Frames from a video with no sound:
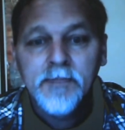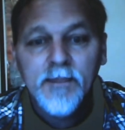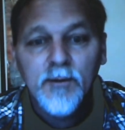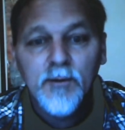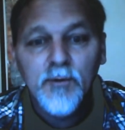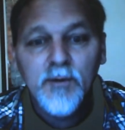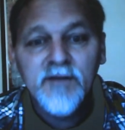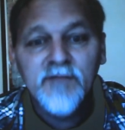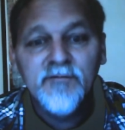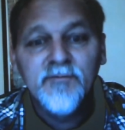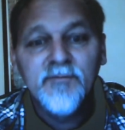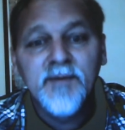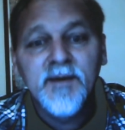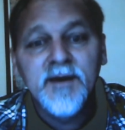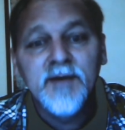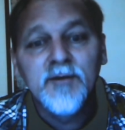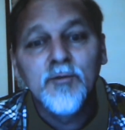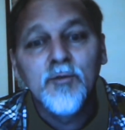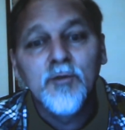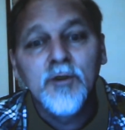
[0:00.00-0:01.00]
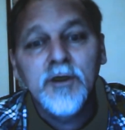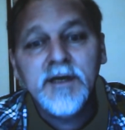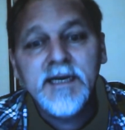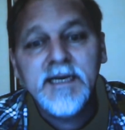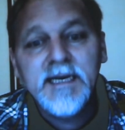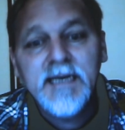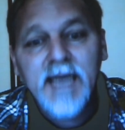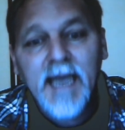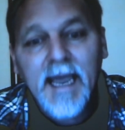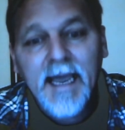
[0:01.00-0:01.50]
we've been
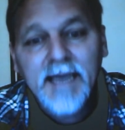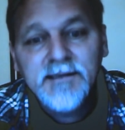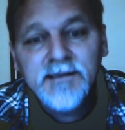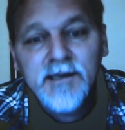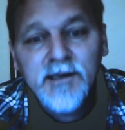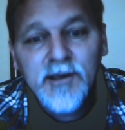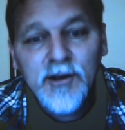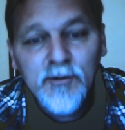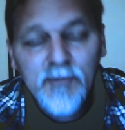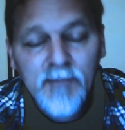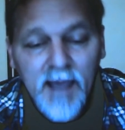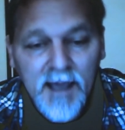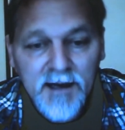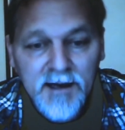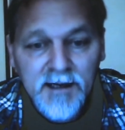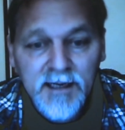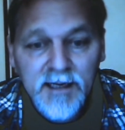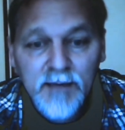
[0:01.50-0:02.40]
working as a humanity